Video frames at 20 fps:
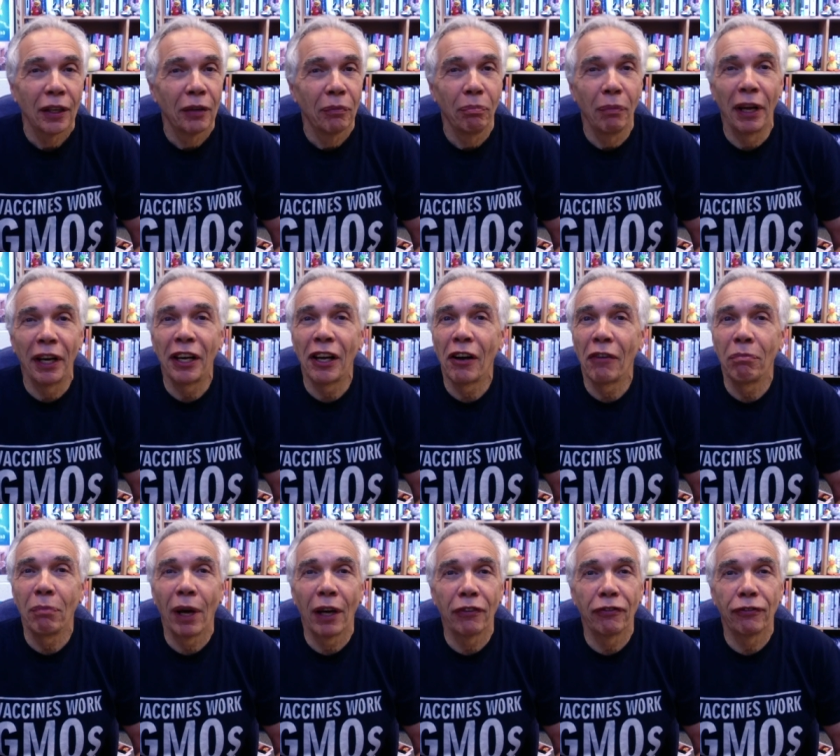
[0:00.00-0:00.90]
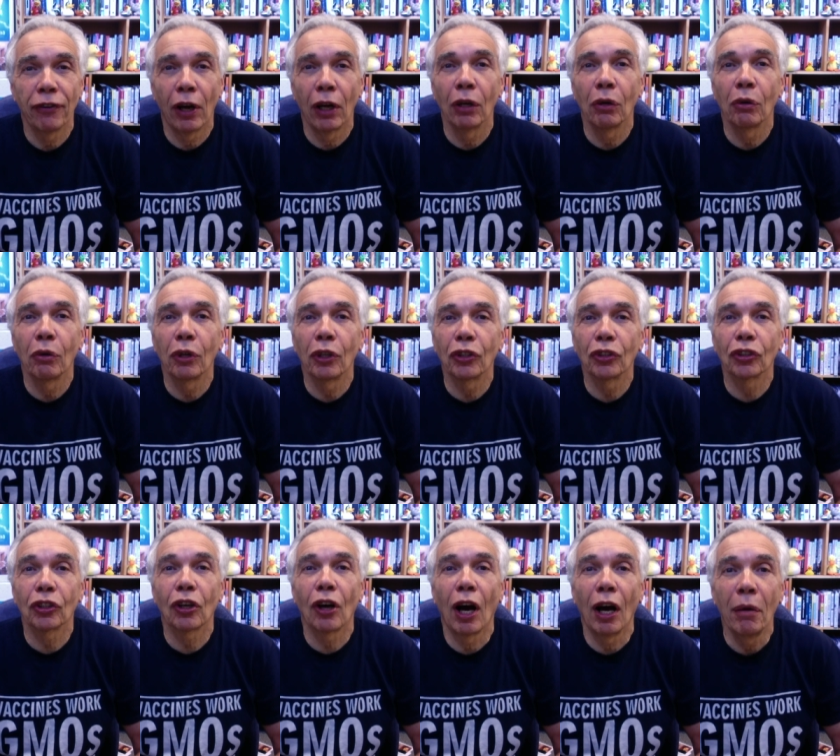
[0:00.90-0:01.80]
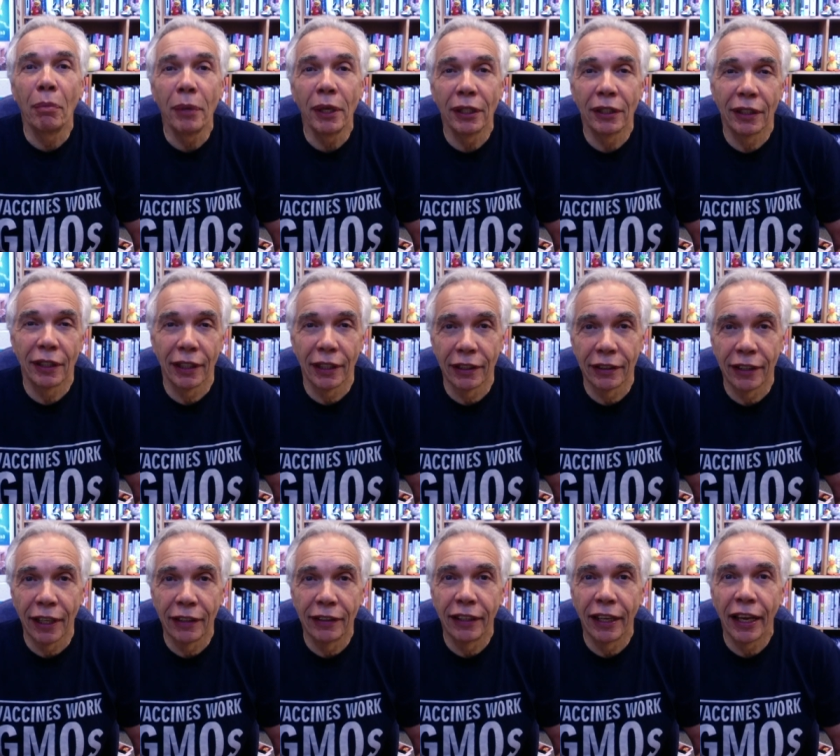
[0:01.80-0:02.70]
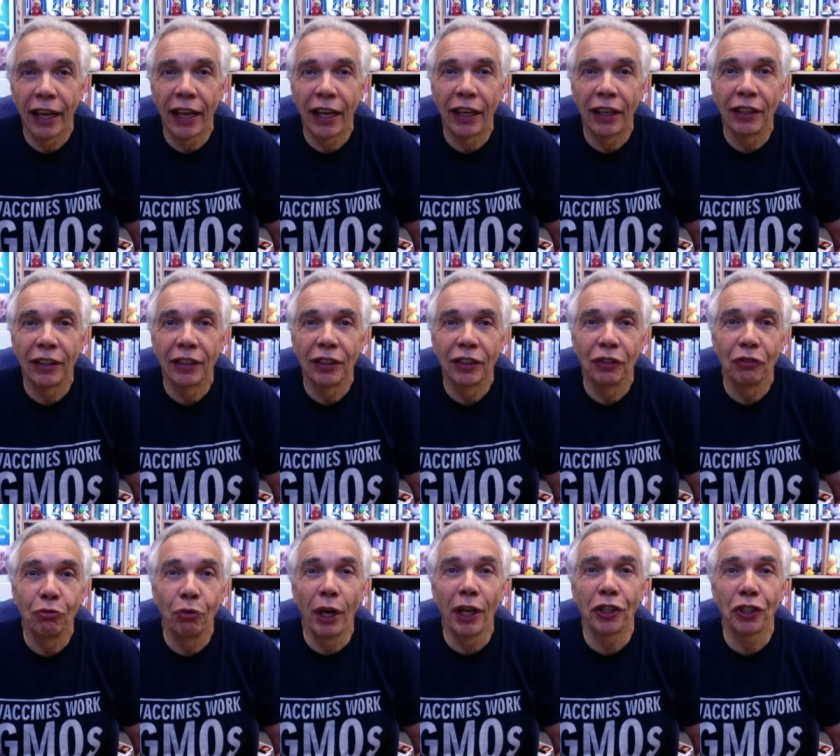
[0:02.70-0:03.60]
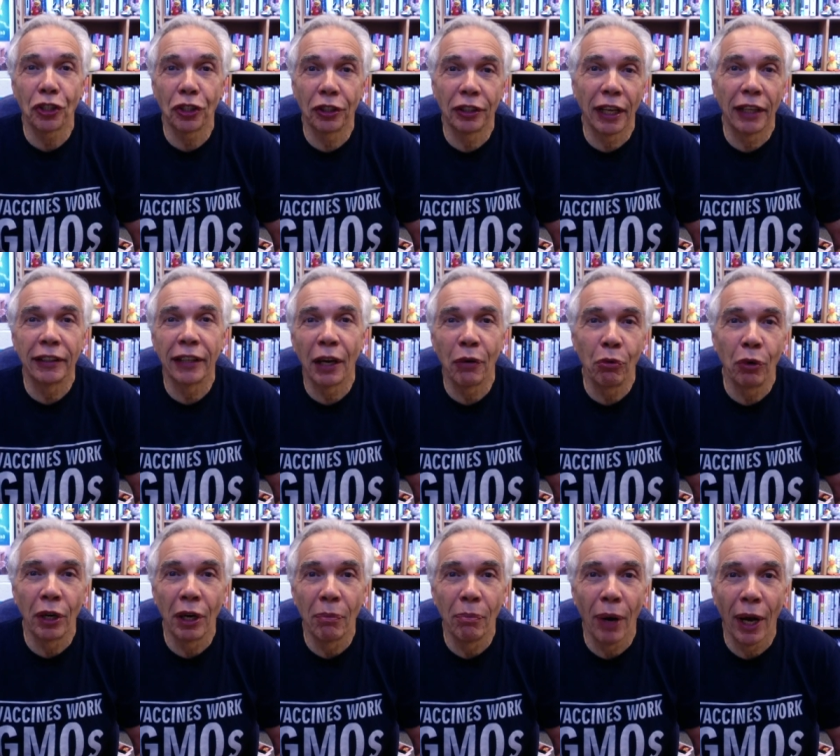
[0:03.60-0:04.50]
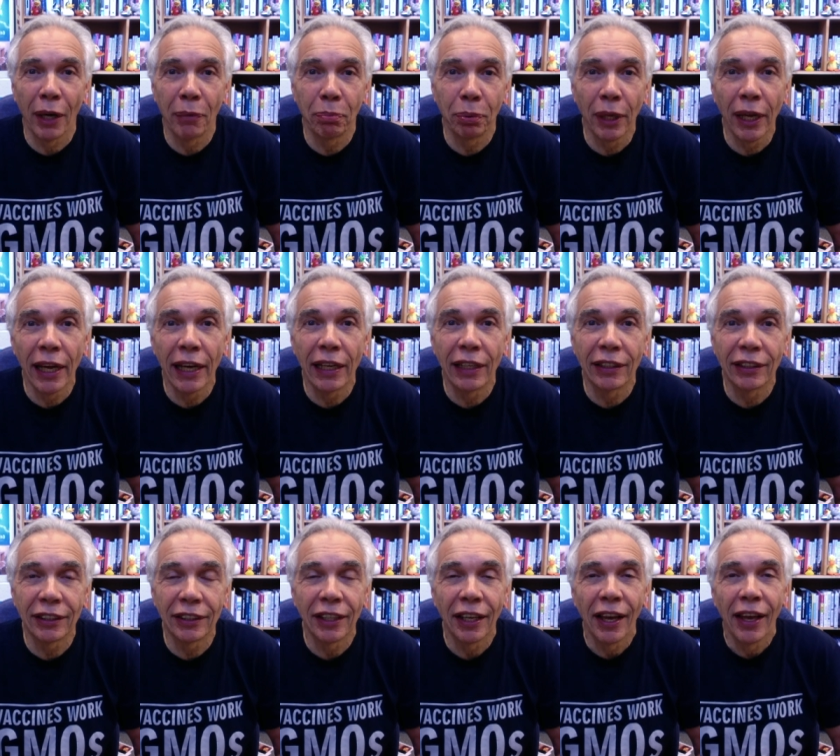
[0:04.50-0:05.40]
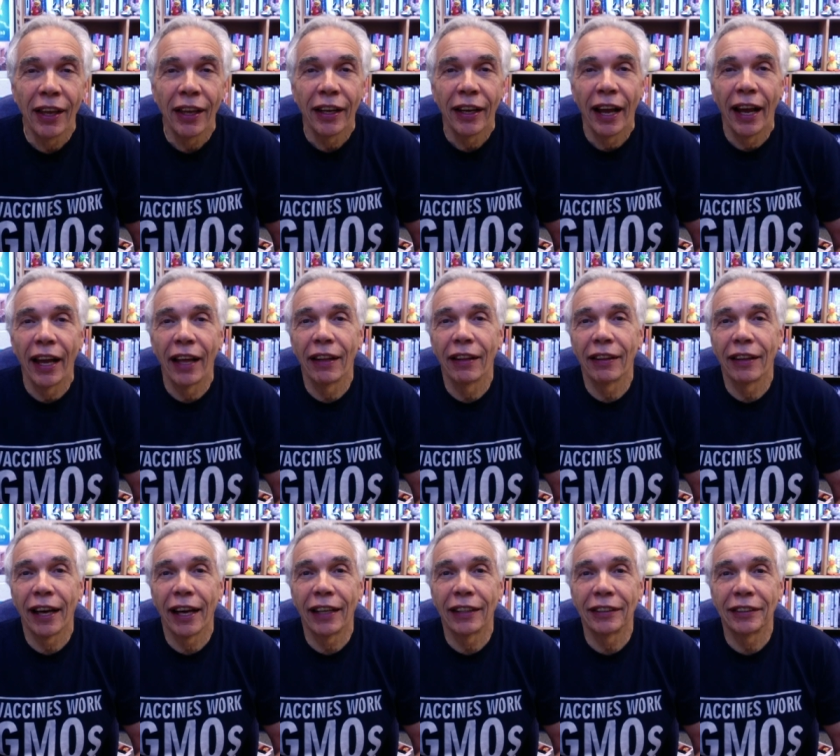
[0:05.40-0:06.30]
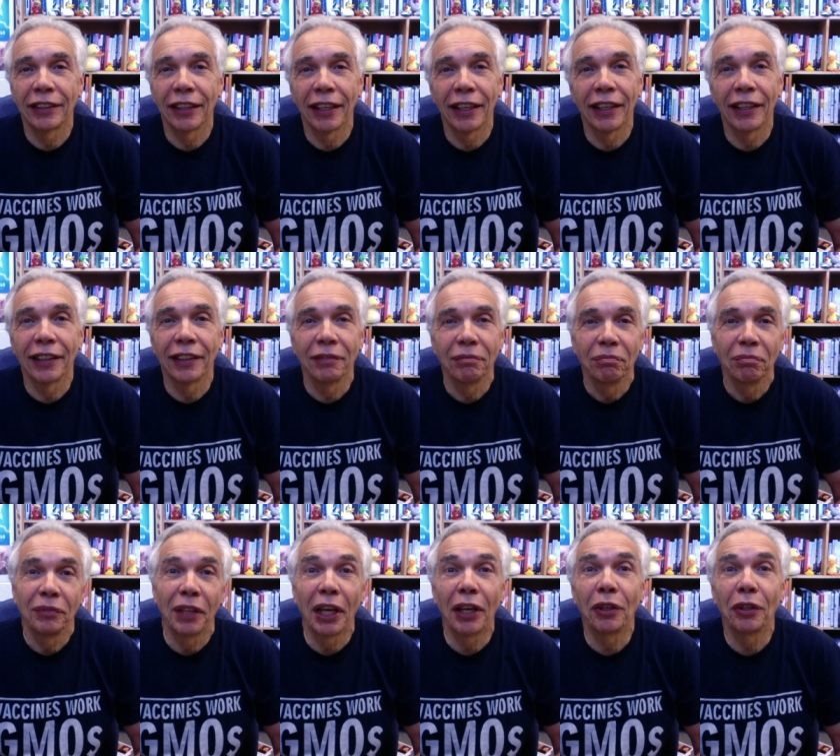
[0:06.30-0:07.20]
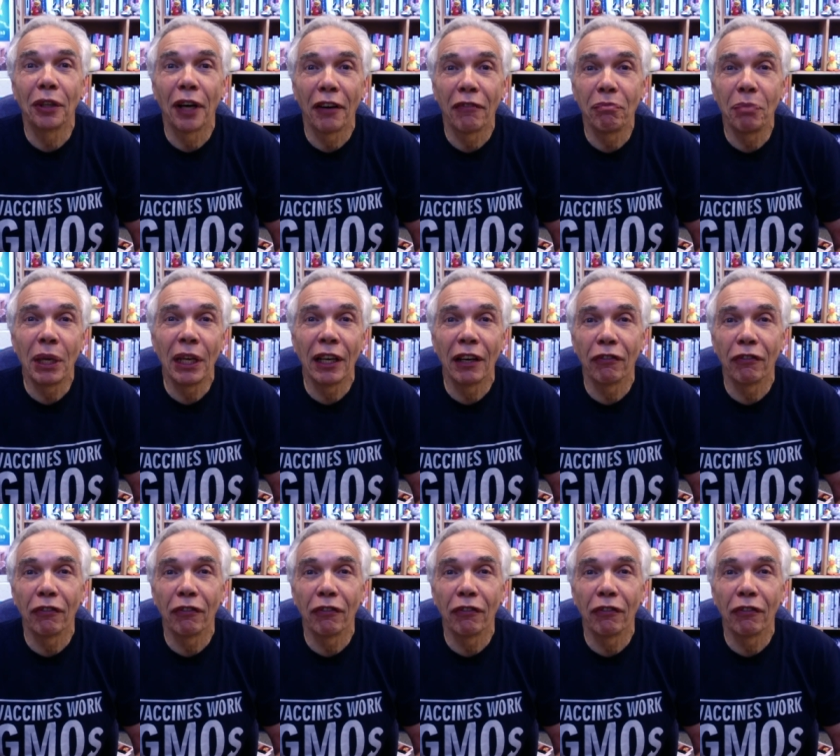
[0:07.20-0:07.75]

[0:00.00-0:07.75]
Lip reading: Many of my followers commented that they wished that they were in my place and that they could have been a